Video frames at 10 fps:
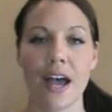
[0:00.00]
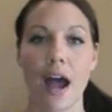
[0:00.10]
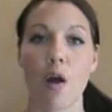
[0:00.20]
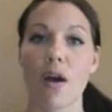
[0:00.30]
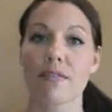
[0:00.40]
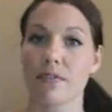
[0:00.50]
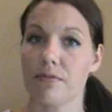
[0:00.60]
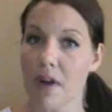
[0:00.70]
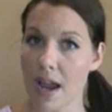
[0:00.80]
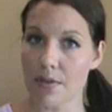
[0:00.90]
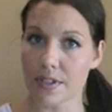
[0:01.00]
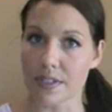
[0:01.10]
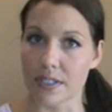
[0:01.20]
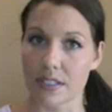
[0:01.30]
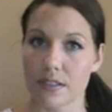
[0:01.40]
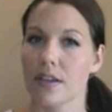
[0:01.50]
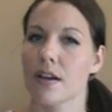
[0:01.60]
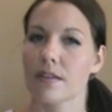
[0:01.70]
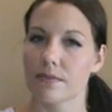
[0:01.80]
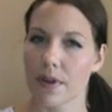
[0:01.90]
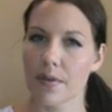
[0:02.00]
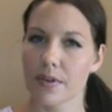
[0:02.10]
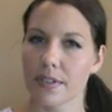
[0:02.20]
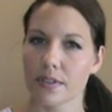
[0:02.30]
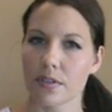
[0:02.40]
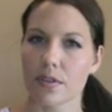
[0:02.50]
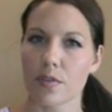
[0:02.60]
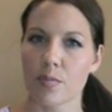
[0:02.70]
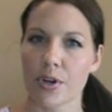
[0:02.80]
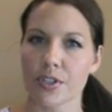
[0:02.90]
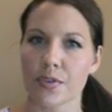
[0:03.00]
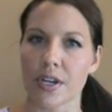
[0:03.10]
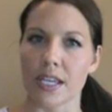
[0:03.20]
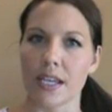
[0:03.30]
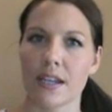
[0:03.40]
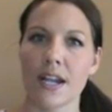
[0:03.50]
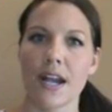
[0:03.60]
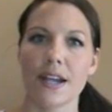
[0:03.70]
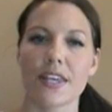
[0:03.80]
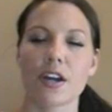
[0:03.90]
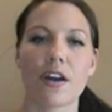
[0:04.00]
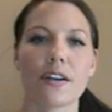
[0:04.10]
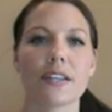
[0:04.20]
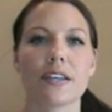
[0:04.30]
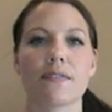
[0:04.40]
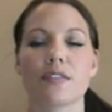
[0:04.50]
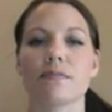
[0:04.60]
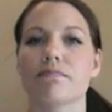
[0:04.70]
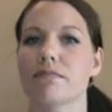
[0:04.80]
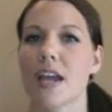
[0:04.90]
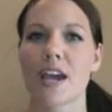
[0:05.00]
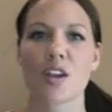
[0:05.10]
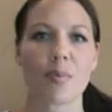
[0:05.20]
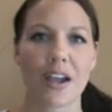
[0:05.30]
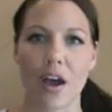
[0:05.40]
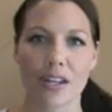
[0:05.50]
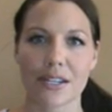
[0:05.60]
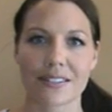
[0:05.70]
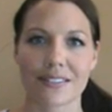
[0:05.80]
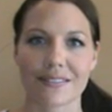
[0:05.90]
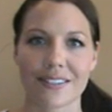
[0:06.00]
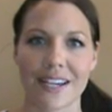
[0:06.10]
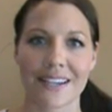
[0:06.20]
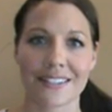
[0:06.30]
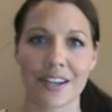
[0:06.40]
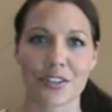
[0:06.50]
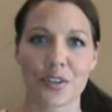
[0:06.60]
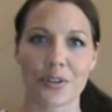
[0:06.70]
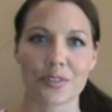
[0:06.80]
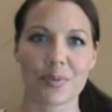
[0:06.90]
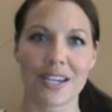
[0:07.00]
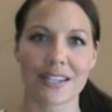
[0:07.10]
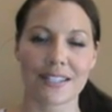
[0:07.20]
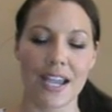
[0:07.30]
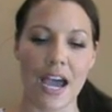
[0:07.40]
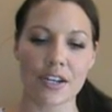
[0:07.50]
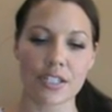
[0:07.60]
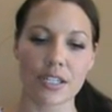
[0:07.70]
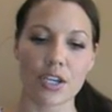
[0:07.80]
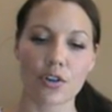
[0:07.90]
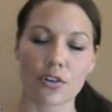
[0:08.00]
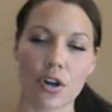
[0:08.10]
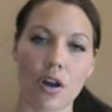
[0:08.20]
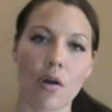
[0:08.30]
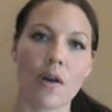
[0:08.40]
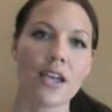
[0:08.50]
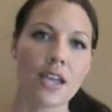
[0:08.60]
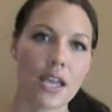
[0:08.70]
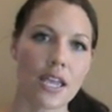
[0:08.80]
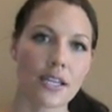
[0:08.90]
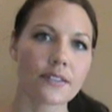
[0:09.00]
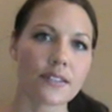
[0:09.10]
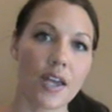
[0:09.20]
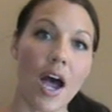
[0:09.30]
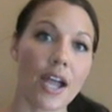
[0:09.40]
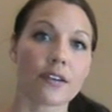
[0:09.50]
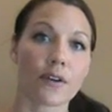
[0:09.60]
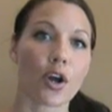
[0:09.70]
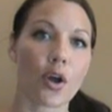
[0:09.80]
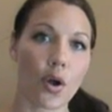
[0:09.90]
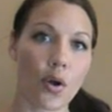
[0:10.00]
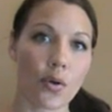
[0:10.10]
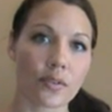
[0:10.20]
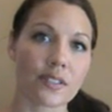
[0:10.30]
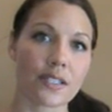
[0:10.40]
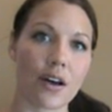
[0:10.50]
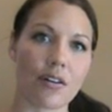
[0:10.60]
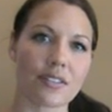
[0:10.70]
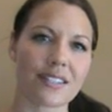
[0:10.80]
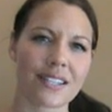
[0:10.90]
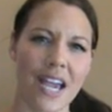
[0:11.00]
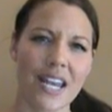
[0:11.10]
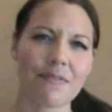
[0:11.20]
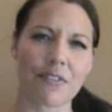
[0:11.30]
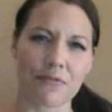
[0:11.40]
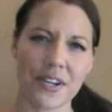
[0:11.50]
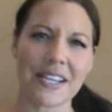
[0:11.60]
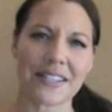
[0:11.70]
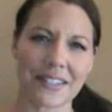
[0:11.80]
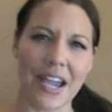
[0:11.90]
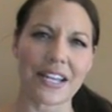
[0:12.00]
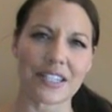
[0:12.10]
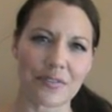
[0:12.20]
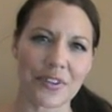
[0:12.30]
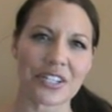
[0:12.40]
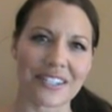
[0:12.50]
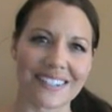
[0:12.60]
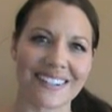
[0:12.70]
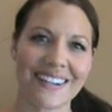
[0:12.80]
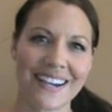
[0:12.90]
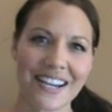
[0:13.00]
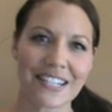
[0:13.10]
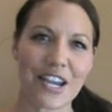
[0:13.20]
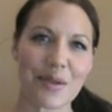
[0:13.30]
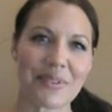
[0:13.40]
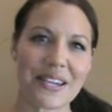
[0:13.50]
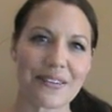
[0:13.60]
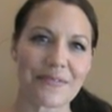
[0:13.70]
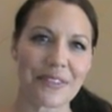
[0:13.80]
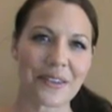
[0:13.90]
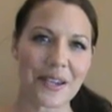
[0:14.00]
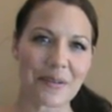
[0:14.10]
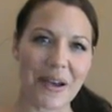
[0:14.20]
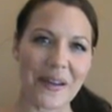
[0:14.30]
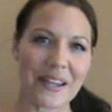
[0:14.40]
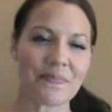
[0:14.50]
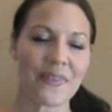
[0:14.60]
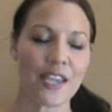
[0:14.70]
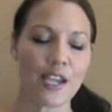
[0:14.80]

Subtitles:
However, viruses are a little more tricky. There aren't even antibiotics that can touch those because they actually grow inside of our own cells. It's kind of a freaky science fiction type thing if you think about it.